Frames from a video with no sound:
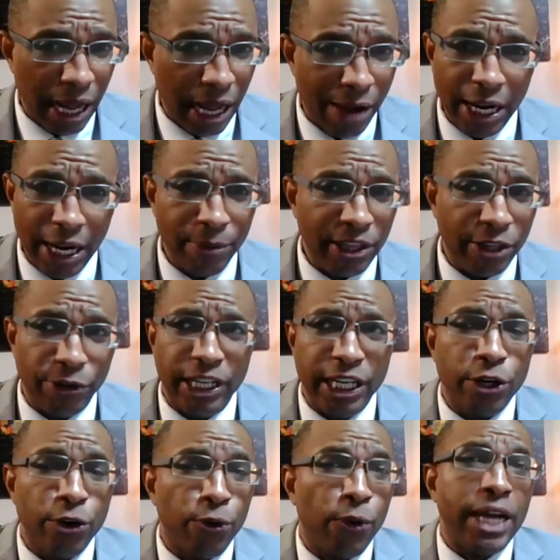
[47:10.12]
I mean, they're
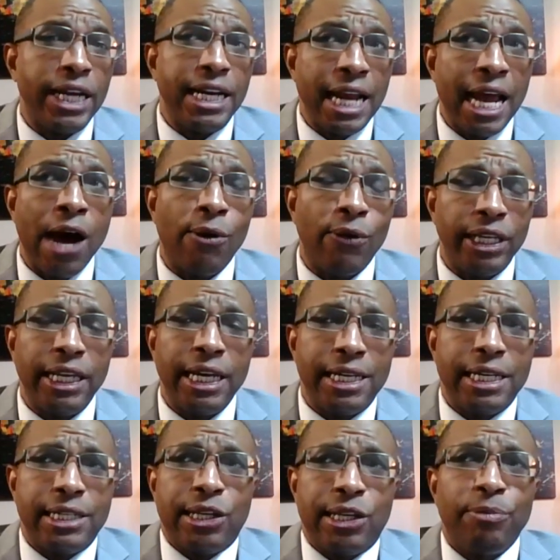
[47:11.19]
here right now, and
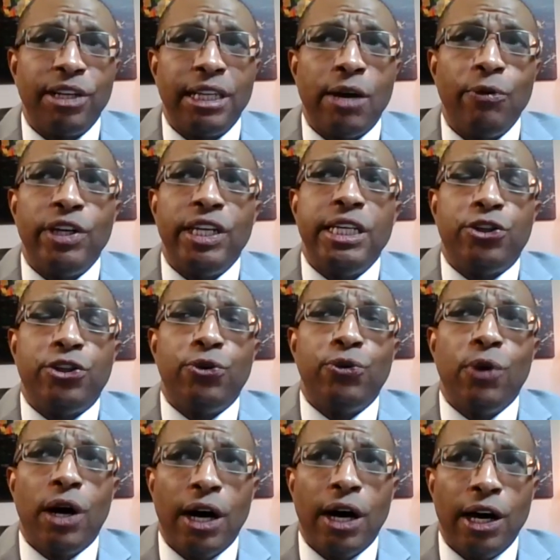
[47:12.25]
that's something that we need
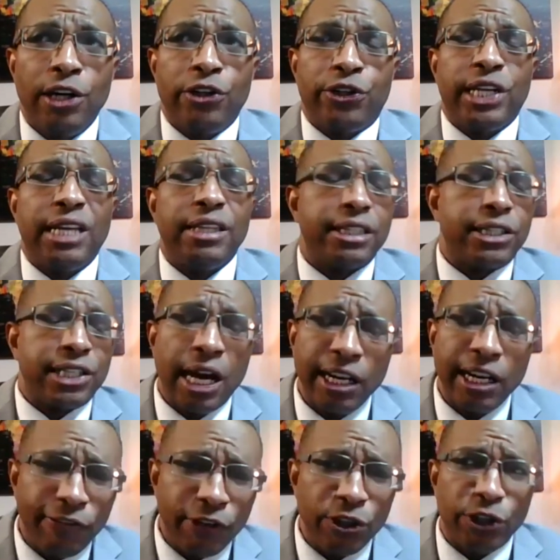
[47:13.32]
to understand. It's not
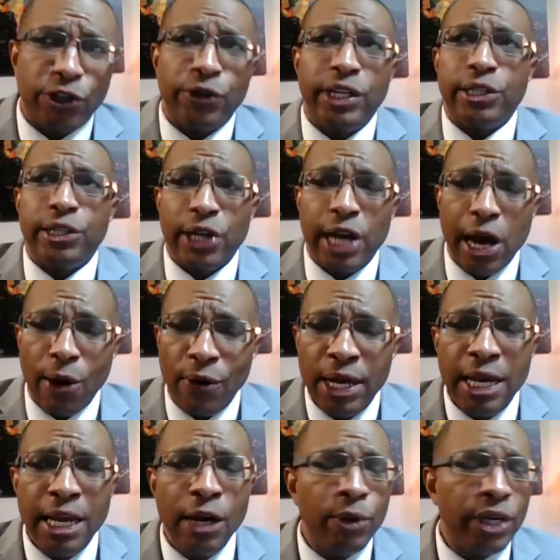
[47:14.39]
in the future; it's now.
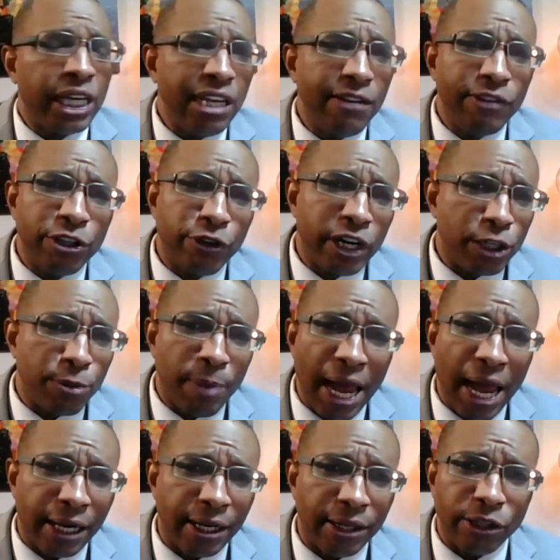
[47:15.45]
We can even trace
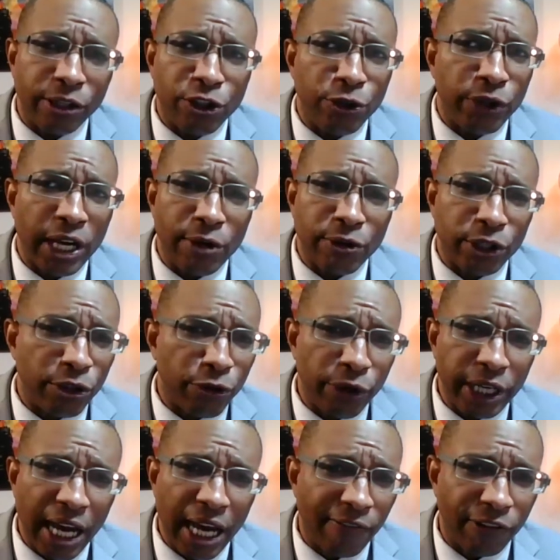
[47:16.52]
back the
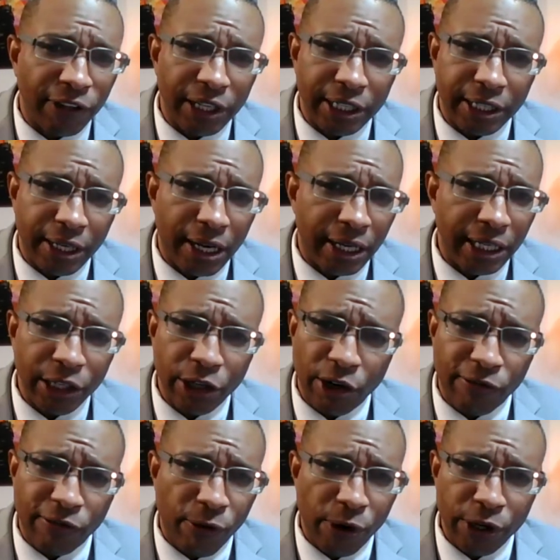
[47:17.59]
2003 conflict in
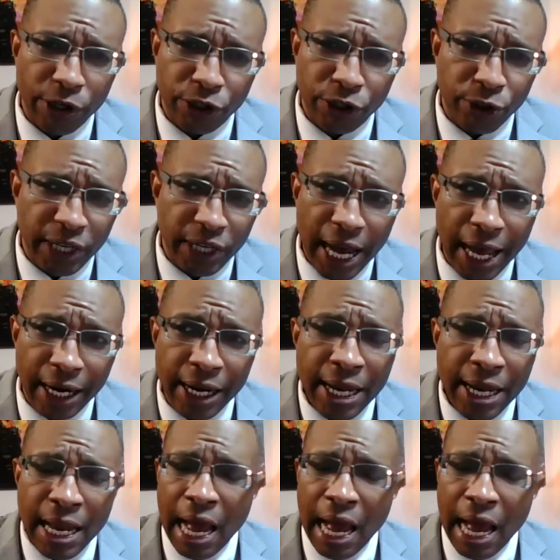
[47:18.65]
Darfur in Sudan.